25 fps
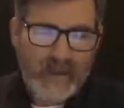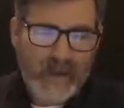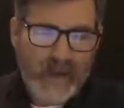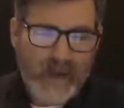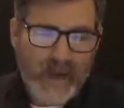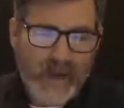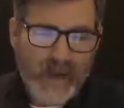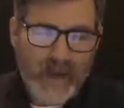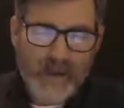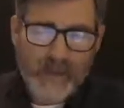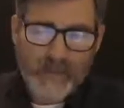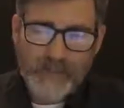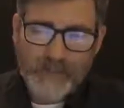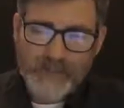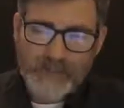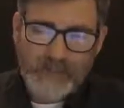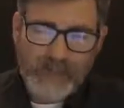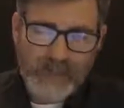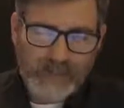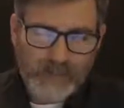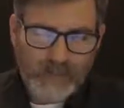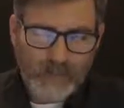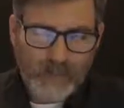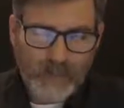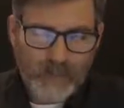
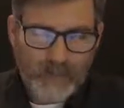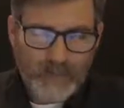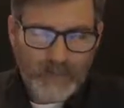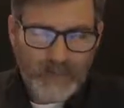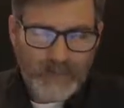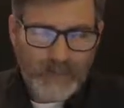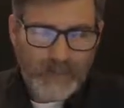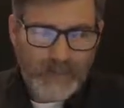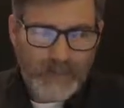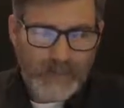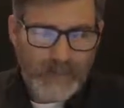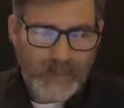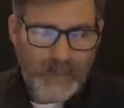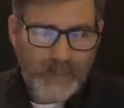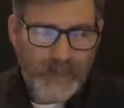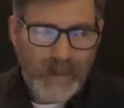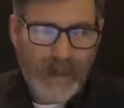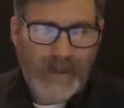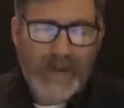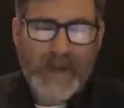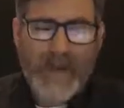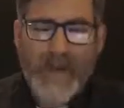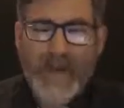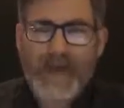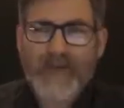And of course, some people
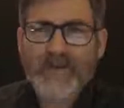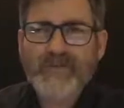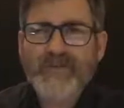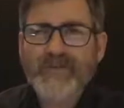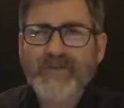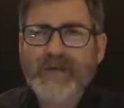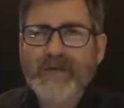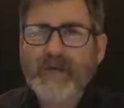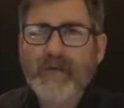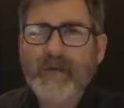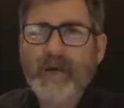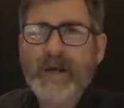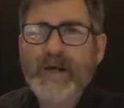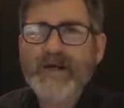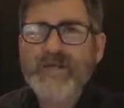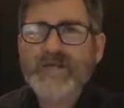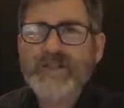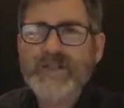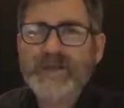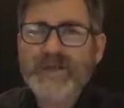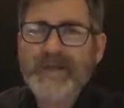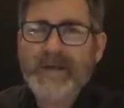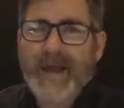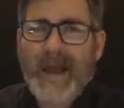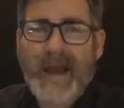might ask the
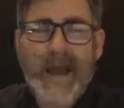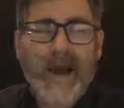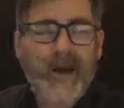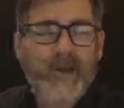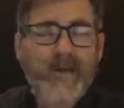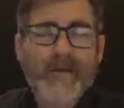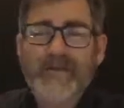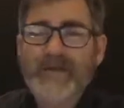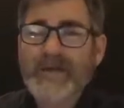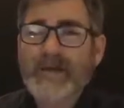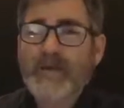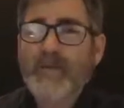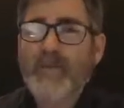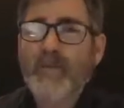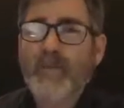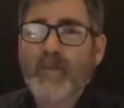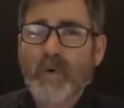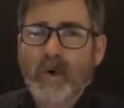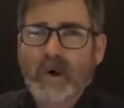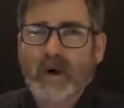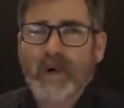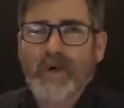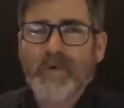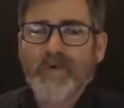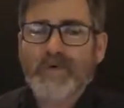question, how in the
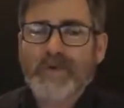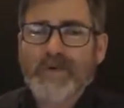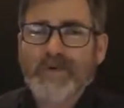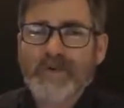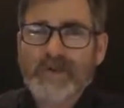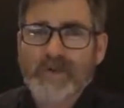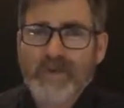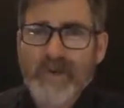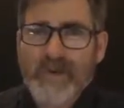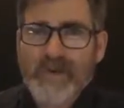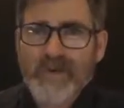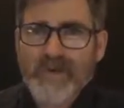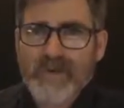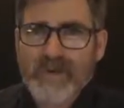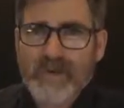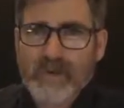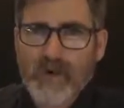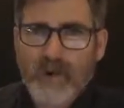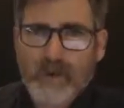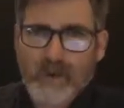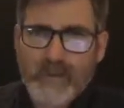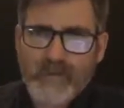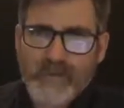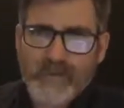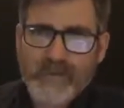world did the U.S. get a
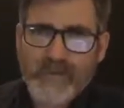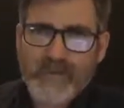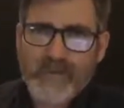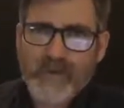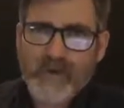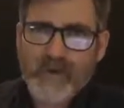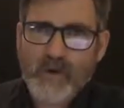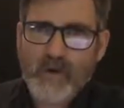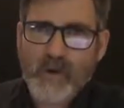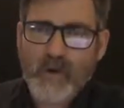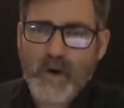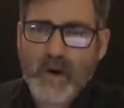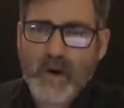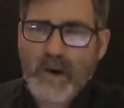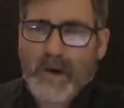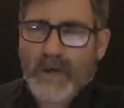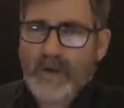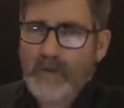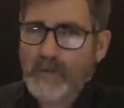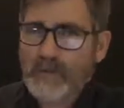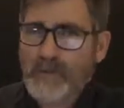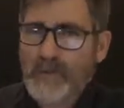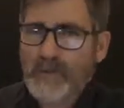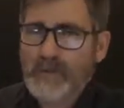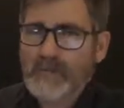hold of a
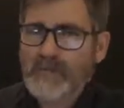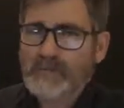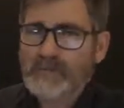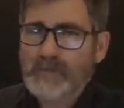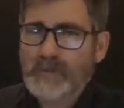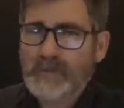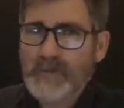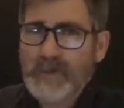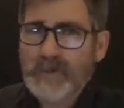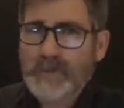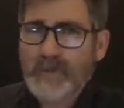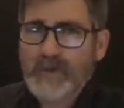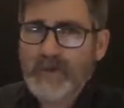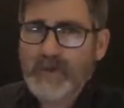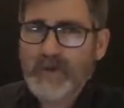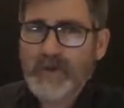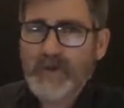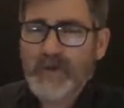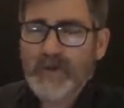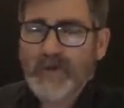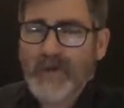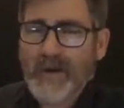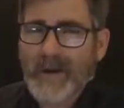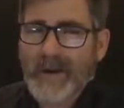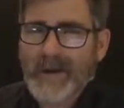Sukhoi? Well, remember
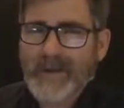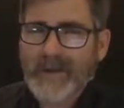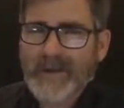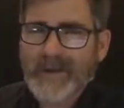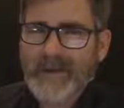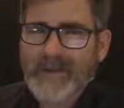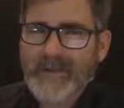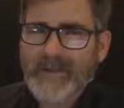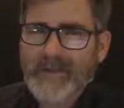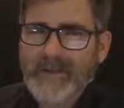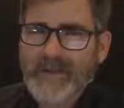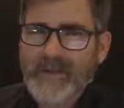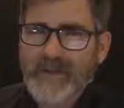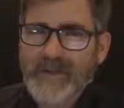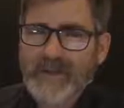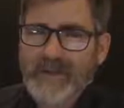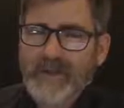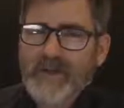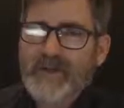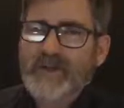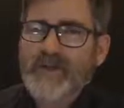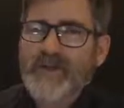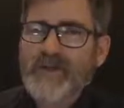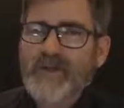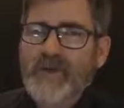Ukraine and the
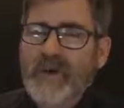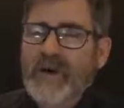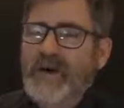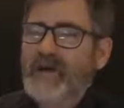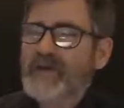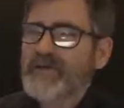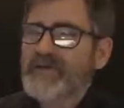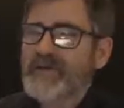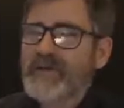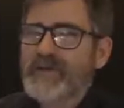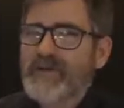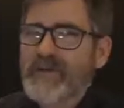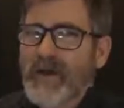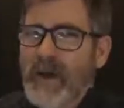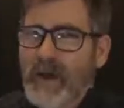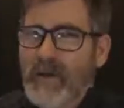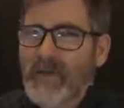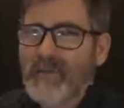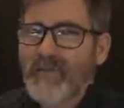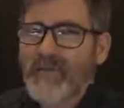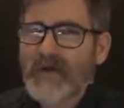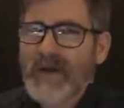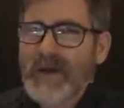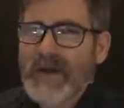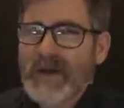U.S.'s
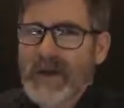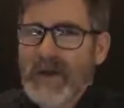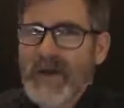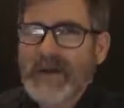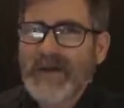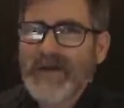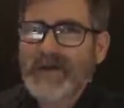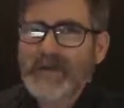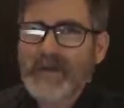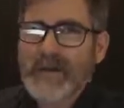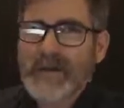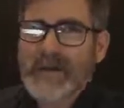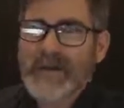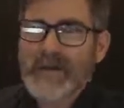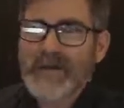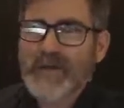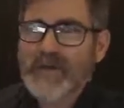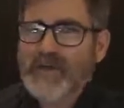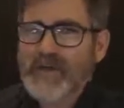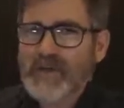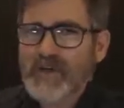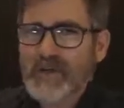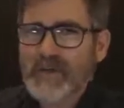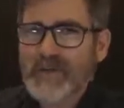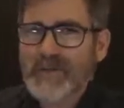helpful hand in making
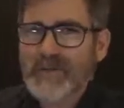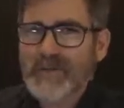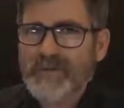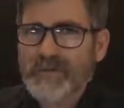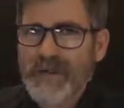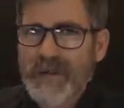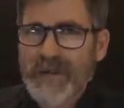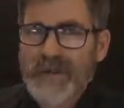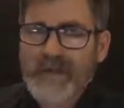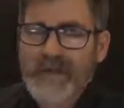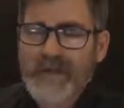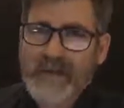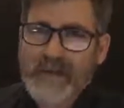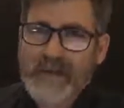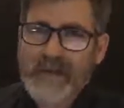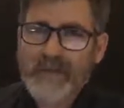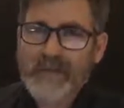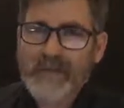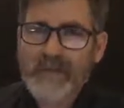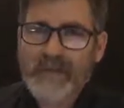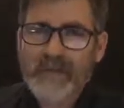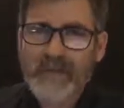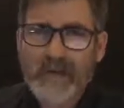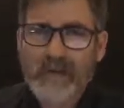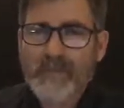sure that that
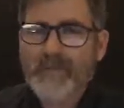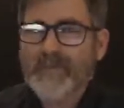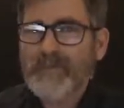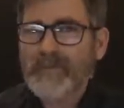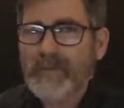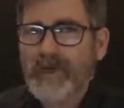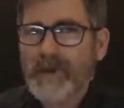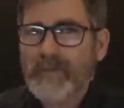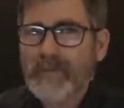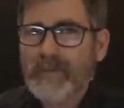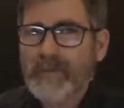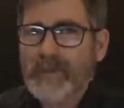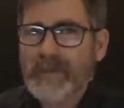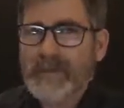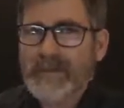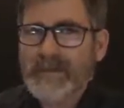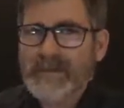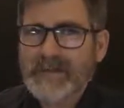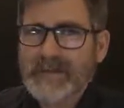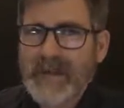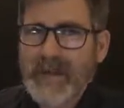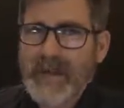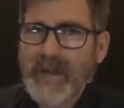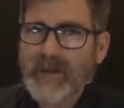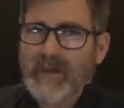nation come
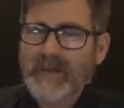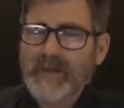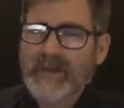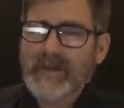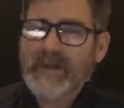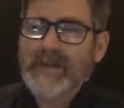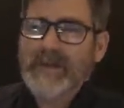tumbling down?